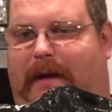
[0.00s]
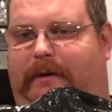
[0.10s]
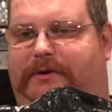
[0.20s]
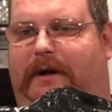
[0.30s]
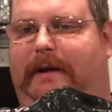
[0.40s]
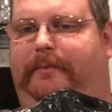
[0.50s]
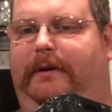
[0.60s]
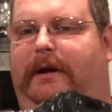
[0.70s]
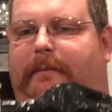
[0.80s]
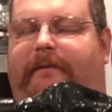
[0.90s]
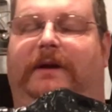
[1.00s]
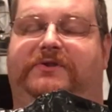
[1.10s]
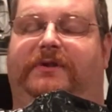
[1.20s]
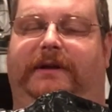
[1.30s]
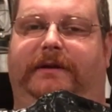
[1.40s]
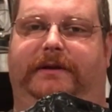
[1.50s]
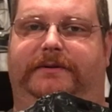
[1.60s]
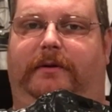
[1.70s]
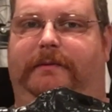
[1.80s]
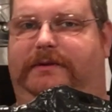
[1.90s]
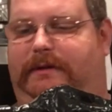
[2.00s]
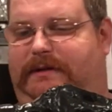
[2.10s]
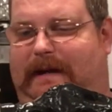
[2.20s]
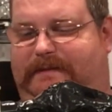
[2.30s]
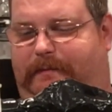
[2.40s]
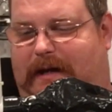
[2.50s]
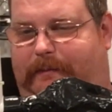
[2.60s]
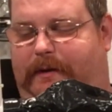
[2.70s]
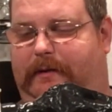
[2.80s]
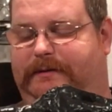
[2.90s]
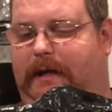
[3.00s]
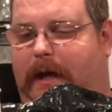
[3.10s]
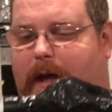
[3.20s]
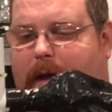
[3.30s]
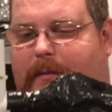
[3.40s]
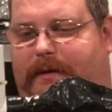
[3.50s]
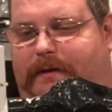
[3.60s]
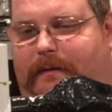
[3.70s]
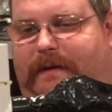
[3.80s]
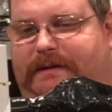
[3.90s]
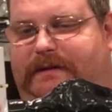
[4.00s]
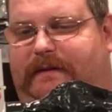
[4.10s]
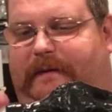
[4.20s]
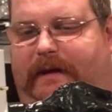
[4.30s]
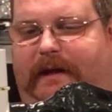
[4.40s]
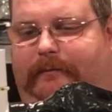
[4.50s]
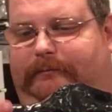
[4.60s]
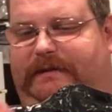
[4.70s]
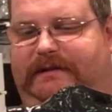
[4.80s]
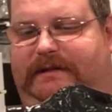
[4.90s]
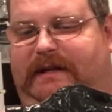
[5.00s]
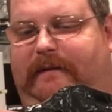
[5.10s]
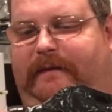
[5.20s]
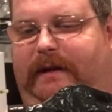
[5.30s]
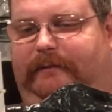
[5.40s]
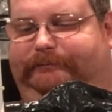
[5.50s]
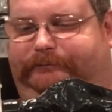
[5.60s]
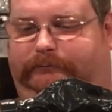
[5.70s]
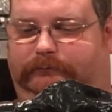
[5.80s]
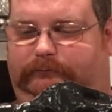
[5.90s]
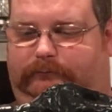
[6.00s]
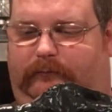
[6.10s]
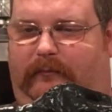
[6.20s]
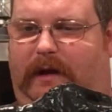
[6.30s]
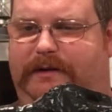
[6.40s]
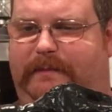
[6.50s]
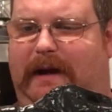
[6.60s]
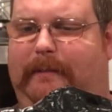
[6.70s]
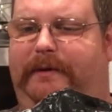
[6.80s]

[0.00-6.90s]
going to try to put up eventually in the description the types of pipe used, but this is a fitting. This is a T-fitting. There's a pipe on